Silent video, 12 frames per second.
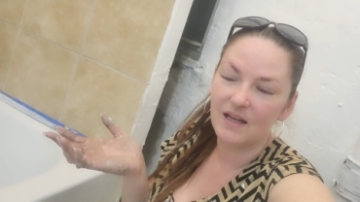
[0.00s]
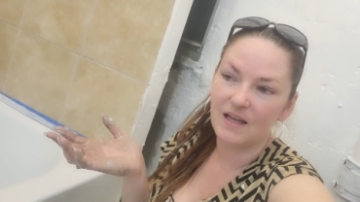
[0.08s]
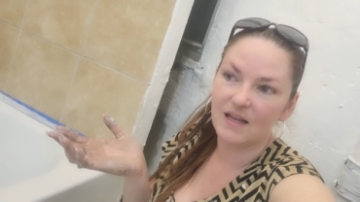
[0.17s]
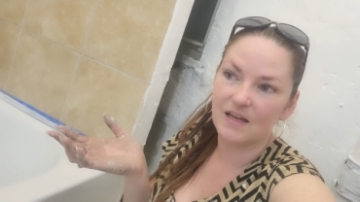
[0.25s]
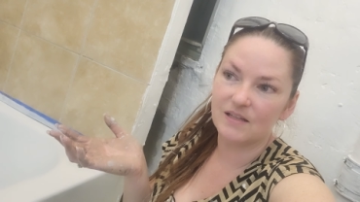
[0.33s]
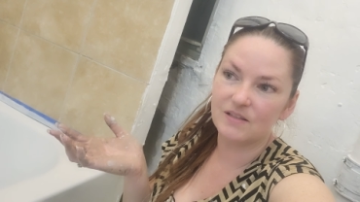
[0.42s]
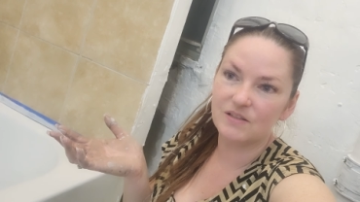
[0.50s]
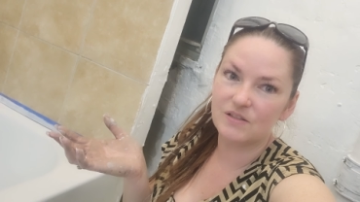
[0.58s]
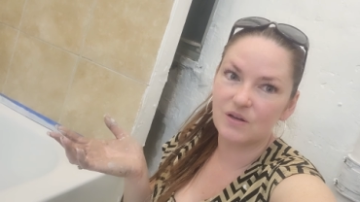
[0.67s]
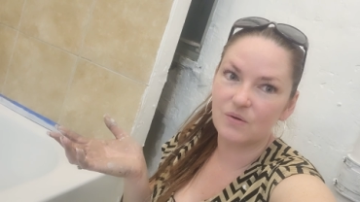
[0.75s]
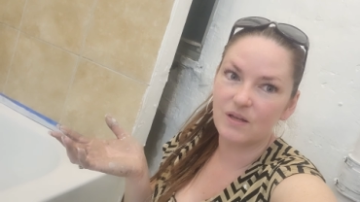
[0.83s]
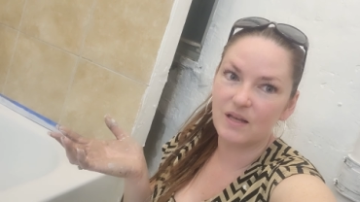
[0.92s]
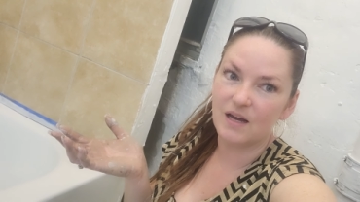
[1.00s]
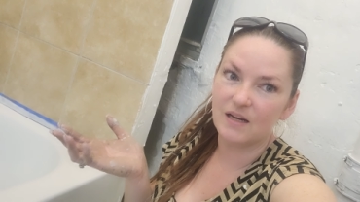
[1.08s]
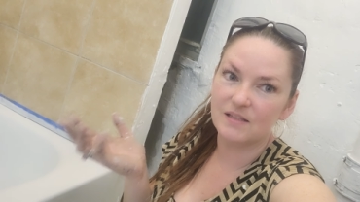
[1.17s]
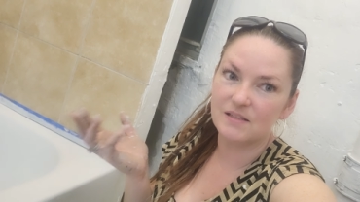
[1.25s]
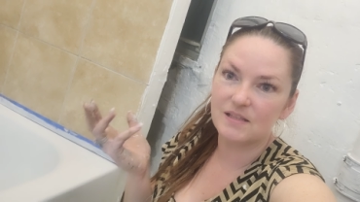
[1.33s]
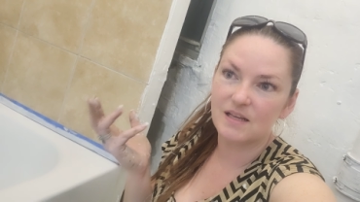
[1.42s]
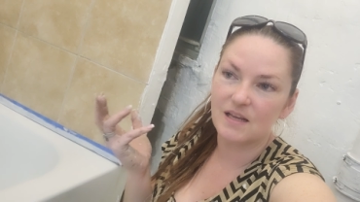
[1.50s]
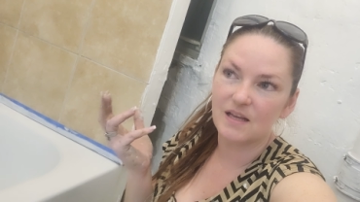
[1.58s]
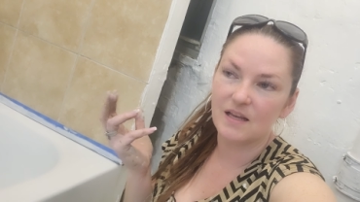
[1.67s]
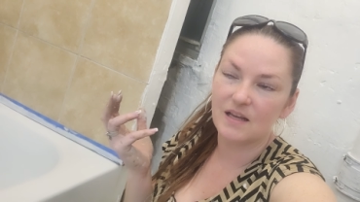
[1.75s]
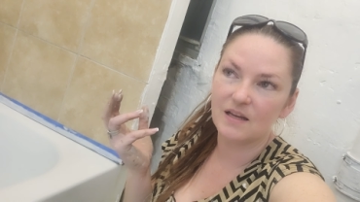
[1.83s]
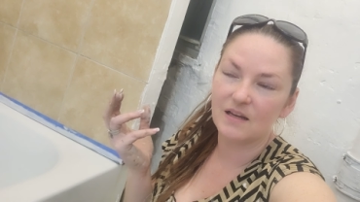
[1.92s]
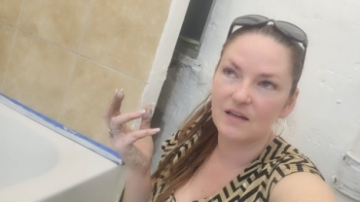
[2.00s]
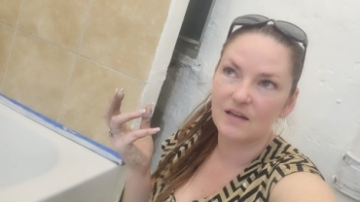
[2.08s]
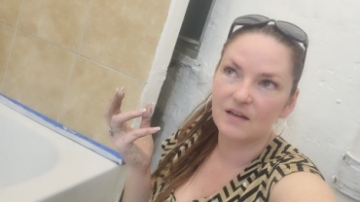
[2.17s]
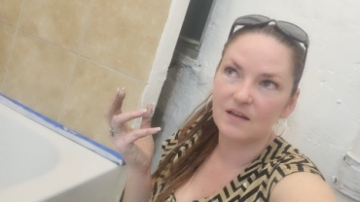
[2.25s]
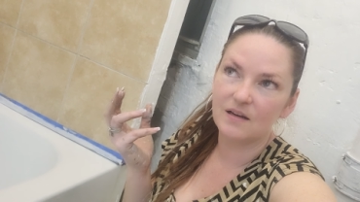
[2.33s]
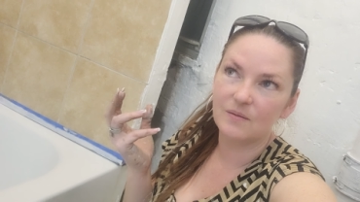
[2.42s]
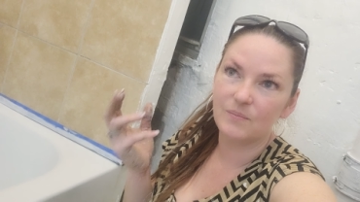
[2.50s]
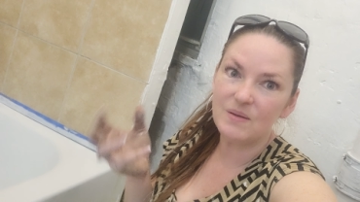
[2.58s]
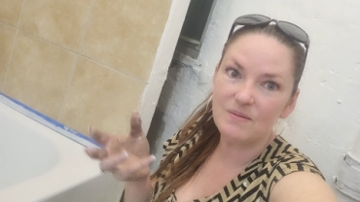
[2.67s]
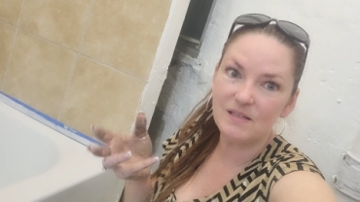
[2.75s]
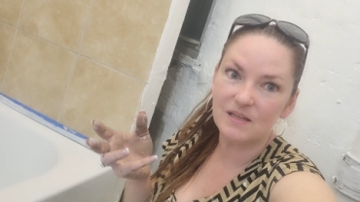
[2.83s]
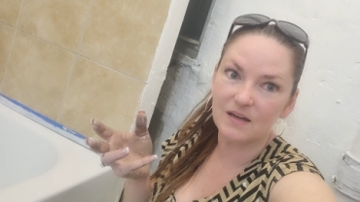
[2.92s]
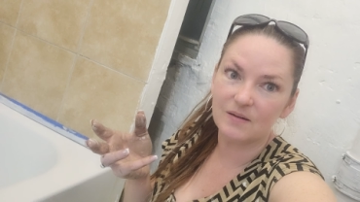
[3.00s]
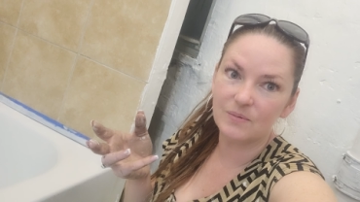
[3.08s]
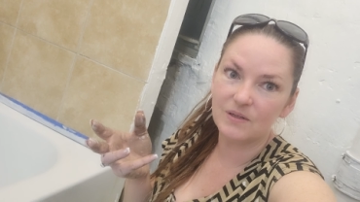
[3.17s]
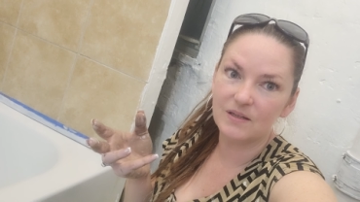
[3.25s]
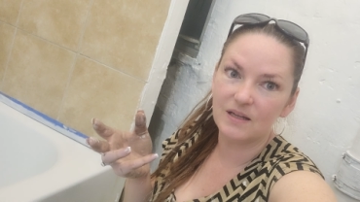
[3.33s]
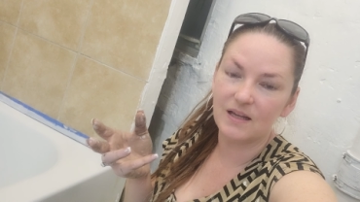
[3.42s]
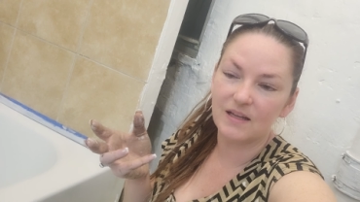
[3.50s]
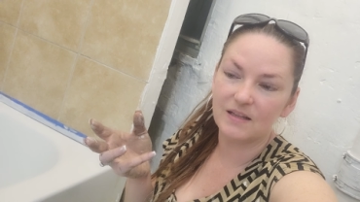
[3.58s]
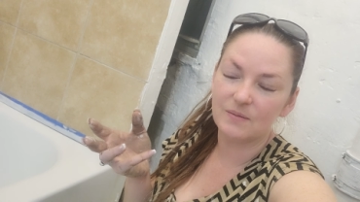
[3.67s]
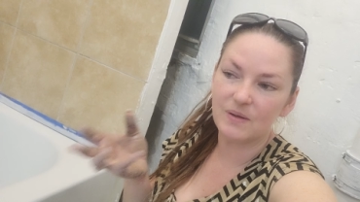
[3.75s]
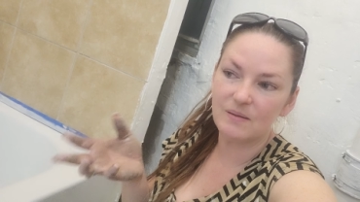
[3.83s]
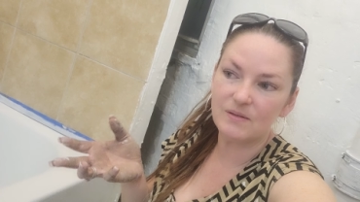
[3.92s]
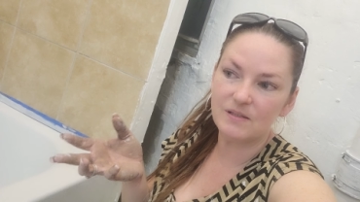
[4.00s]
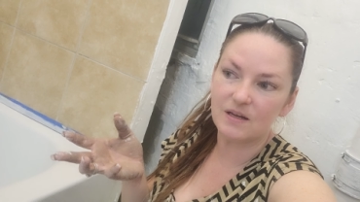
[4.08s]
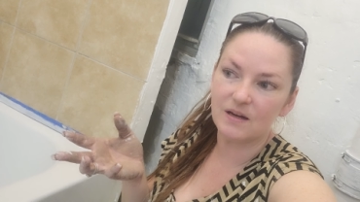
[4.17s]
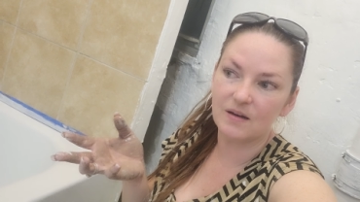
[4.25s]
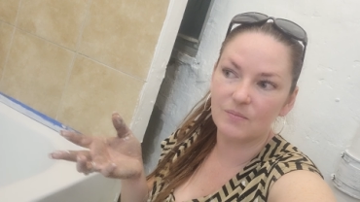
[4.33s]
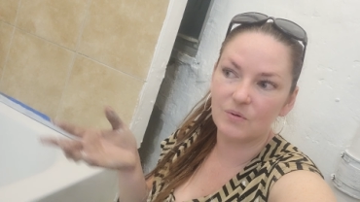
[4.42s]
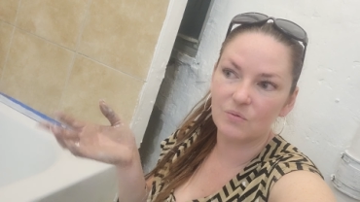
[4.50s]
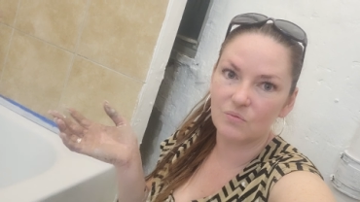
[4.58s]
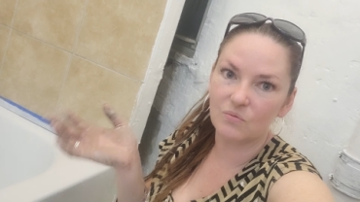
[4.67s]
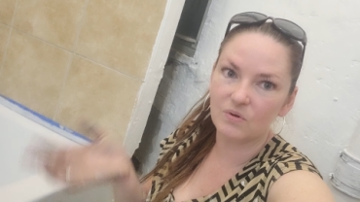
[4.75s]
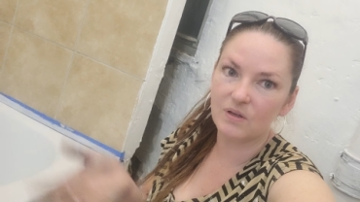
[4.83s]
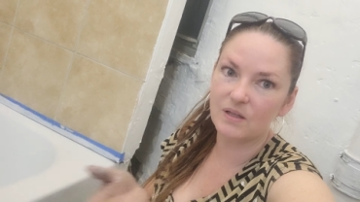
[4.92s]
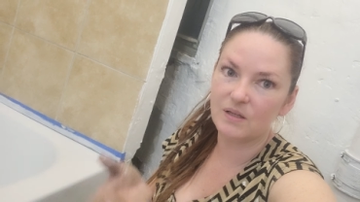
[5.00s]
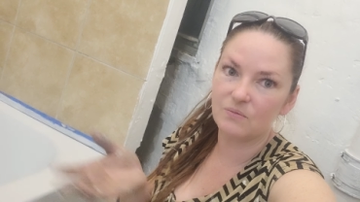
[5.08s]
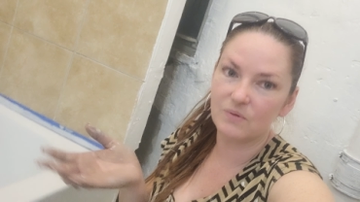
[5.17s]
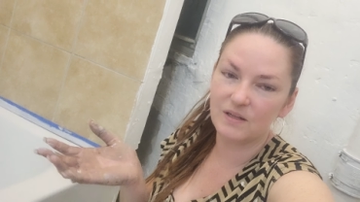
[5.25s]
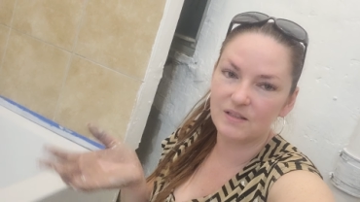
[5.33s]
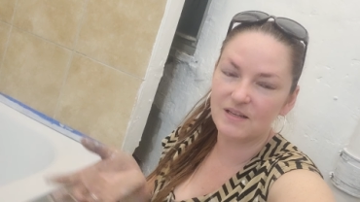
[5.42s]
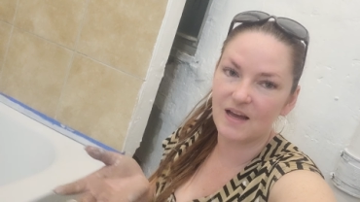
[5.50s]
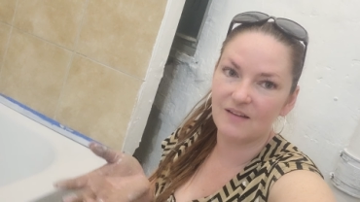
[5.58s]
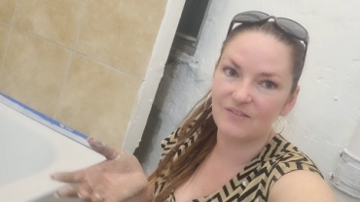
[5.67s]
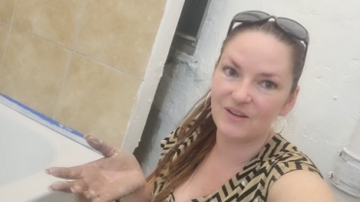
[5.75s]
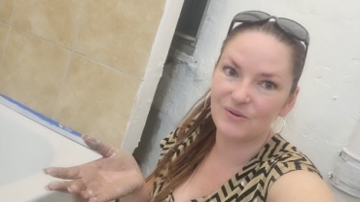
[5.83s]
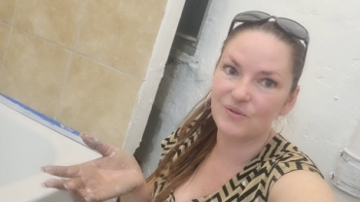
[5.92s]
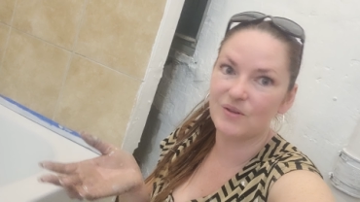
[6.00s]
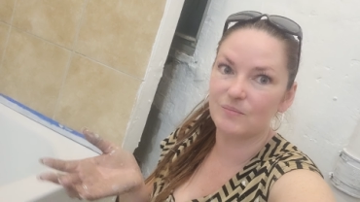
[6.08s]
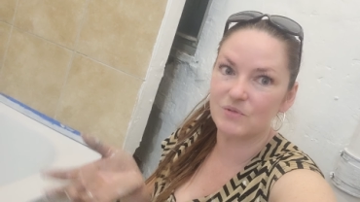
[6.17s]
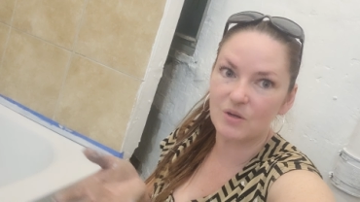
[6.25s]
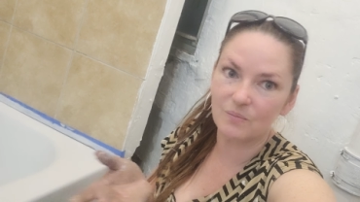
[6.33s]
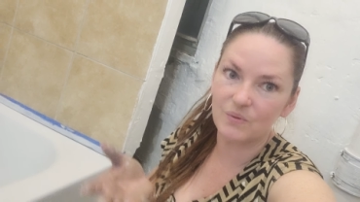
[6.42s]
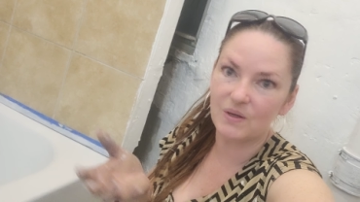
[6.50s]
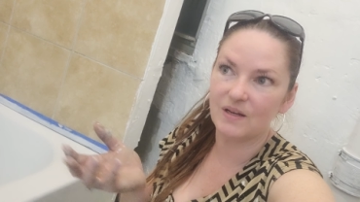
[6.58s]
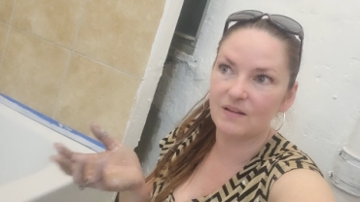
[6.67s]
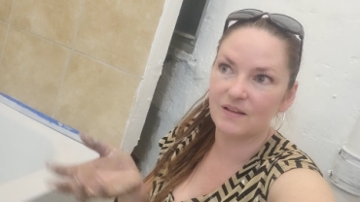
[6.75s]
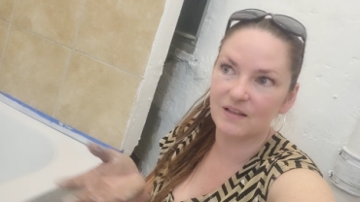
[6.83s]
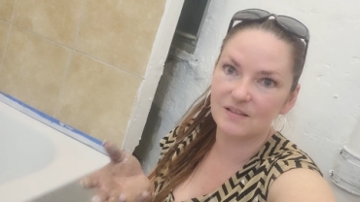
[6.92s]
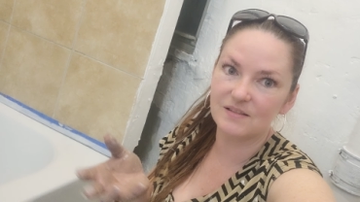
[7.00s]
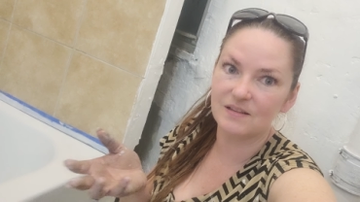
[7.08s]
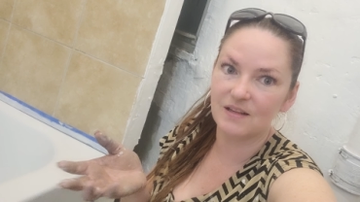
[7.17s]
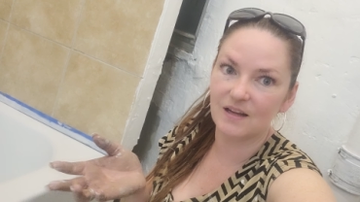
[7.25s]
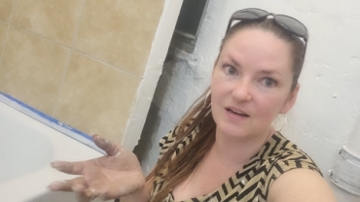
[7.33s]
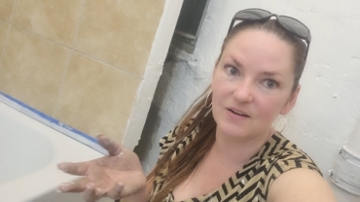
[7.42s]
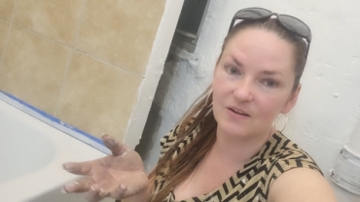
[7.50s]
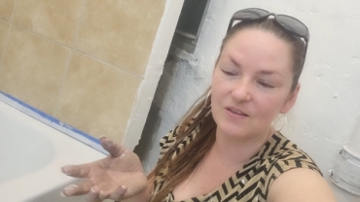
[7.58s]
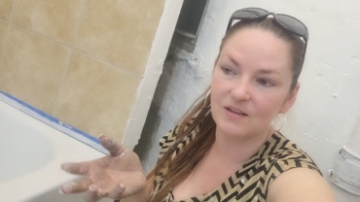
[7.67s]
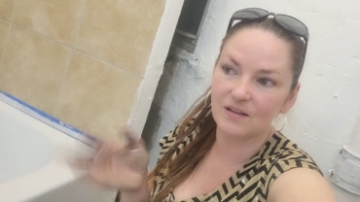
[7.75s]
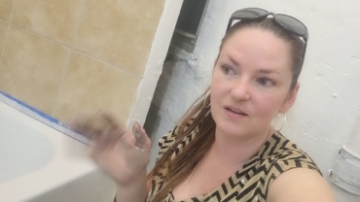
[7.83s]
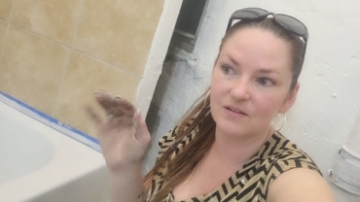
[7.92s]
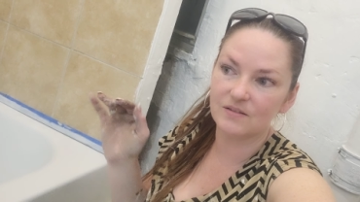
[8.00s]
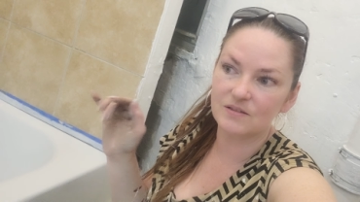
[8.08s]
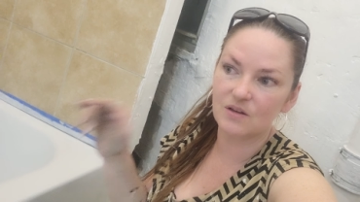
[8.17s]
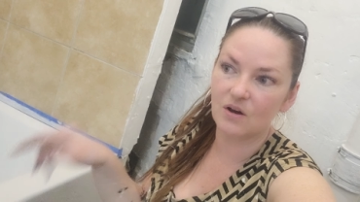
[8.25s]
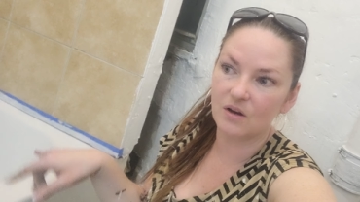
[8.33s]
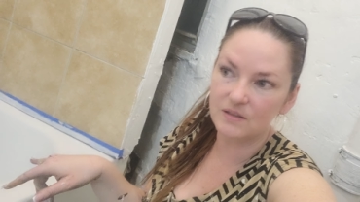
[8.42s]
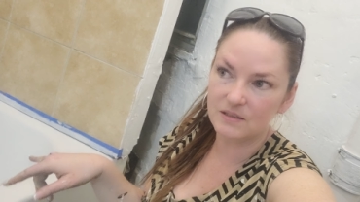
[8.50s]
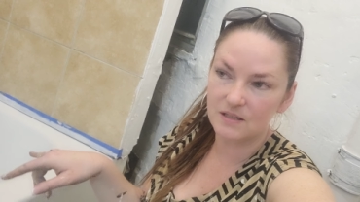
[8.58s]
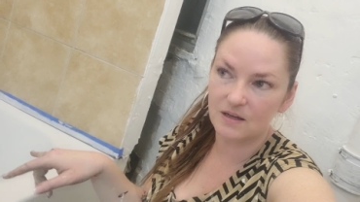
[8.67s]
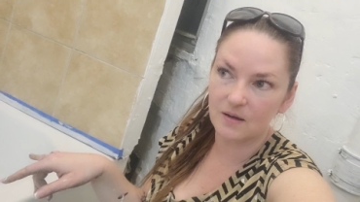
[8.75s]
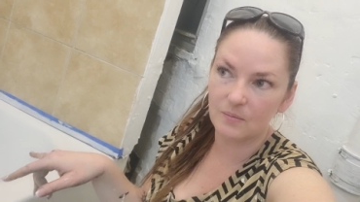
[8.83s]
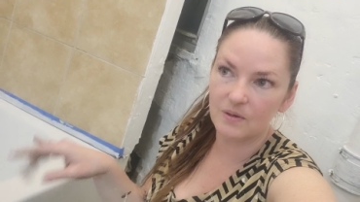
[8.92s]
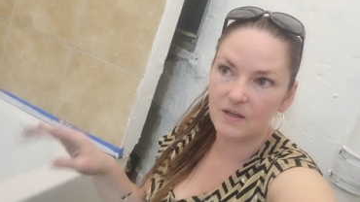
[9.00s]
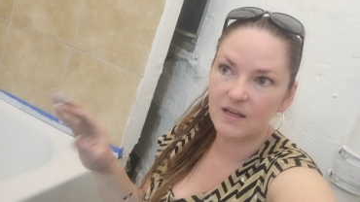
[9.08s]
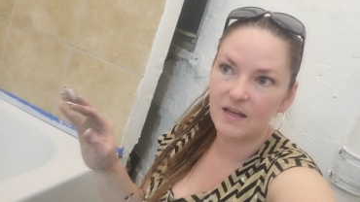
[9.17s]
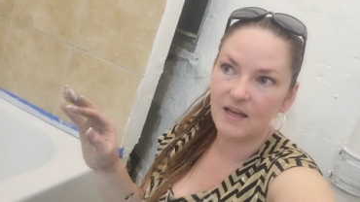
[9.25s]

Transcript: And so he has a baby tub, and the baby tub really wreaked havoc with him jumping and this and that and everything else on the tub.